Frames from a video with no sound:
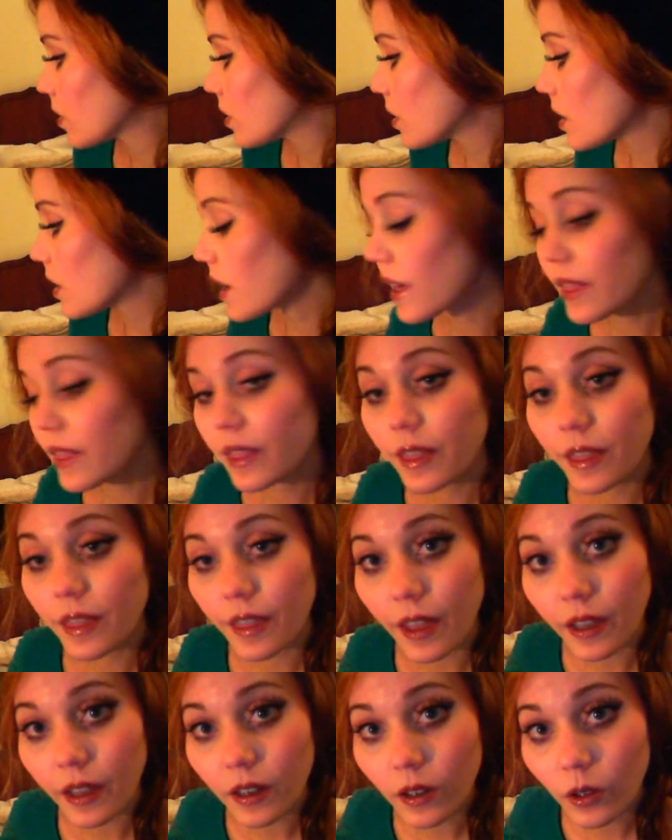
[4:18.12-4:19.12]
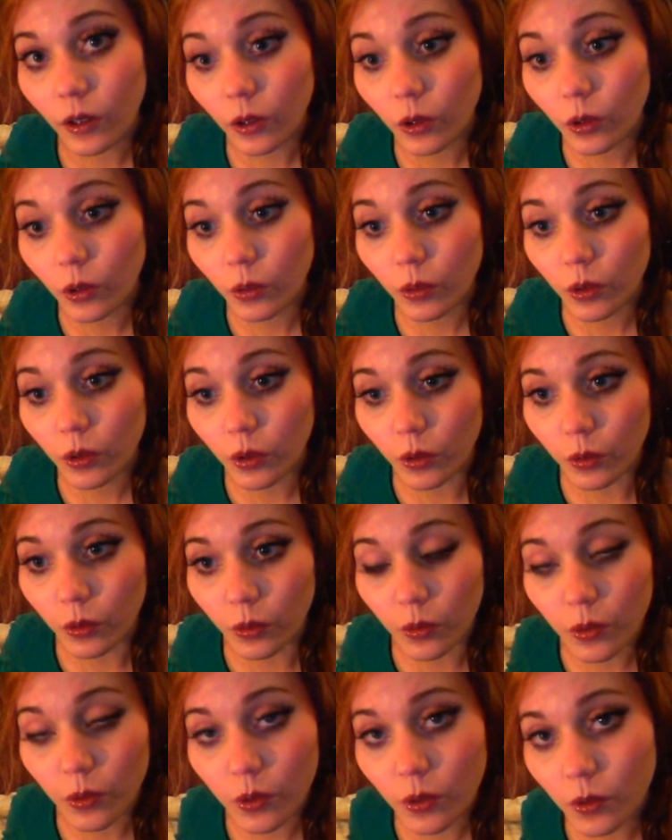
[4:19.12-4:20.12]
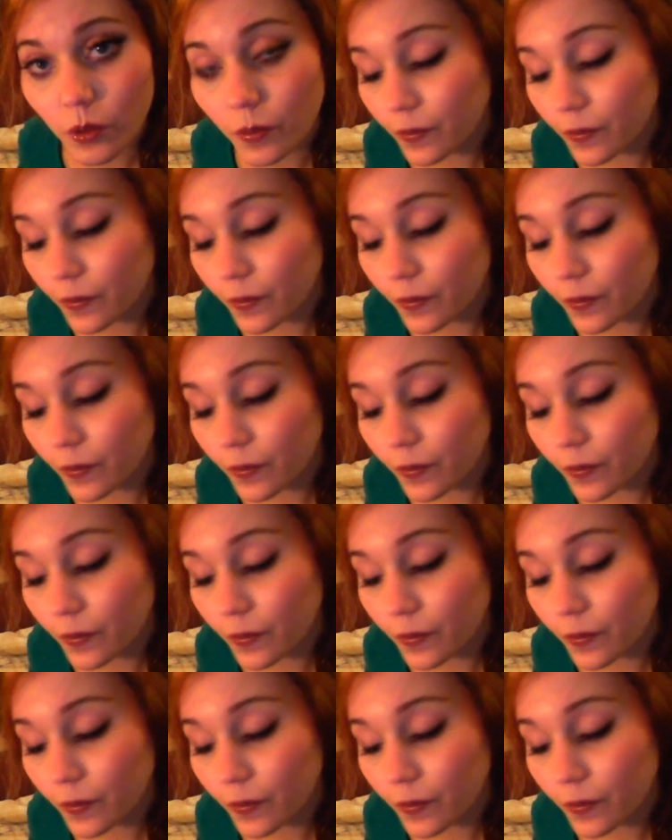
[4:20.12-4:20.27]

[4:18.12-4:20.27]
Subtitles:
and then you use